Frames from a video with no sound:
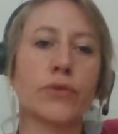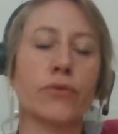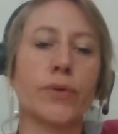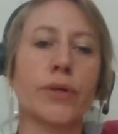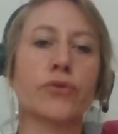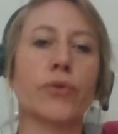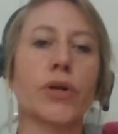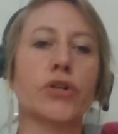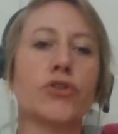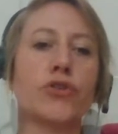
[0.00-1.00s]
So we
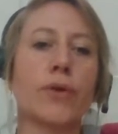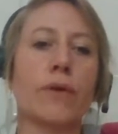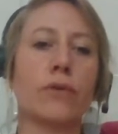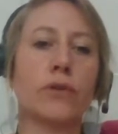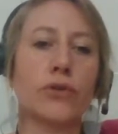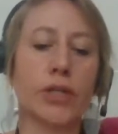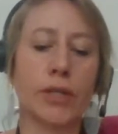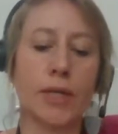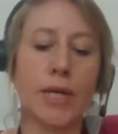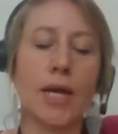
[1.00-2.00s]
encourage you to have a look
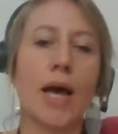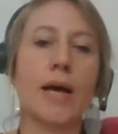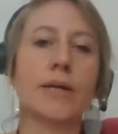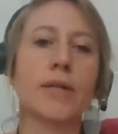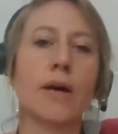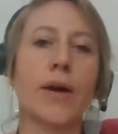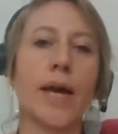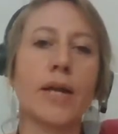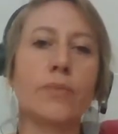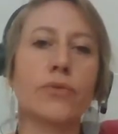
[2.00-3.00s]
at our
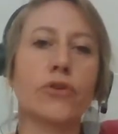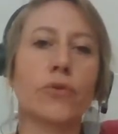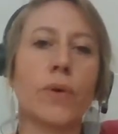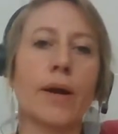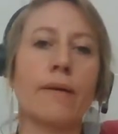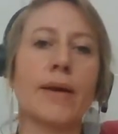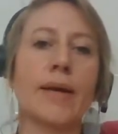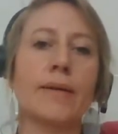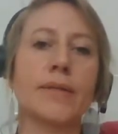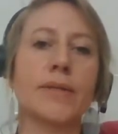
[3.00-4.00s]
handbook where
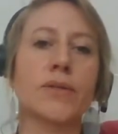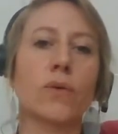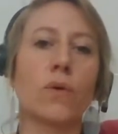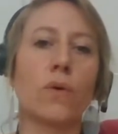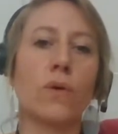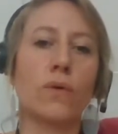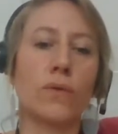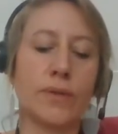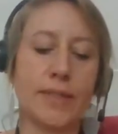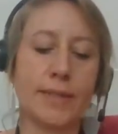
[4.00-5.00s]
it is
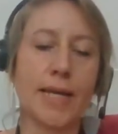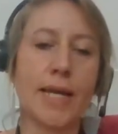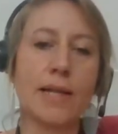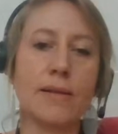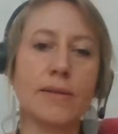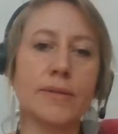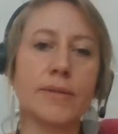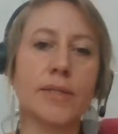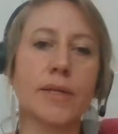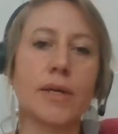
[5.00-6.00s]
all
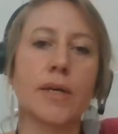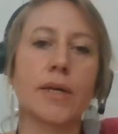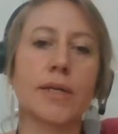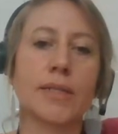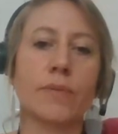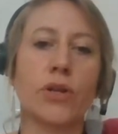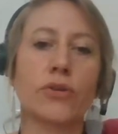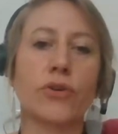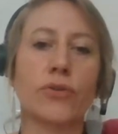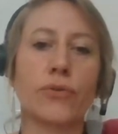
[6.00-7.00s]
detailed, because I'm
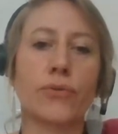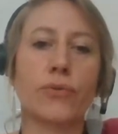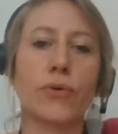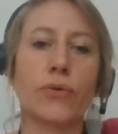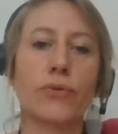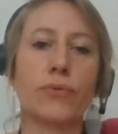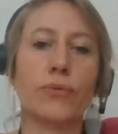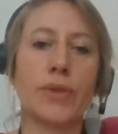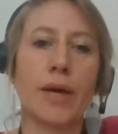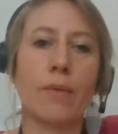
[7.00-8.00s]
not going to go
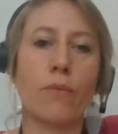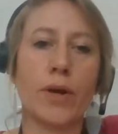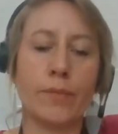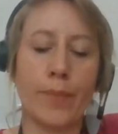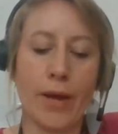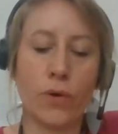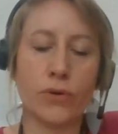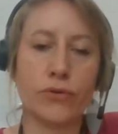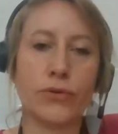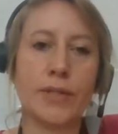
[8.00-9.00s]
through them one by
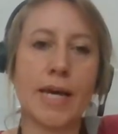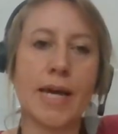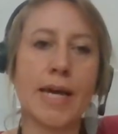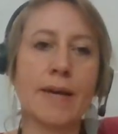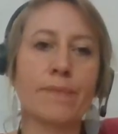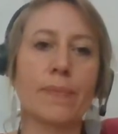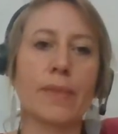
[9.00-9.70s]
one today,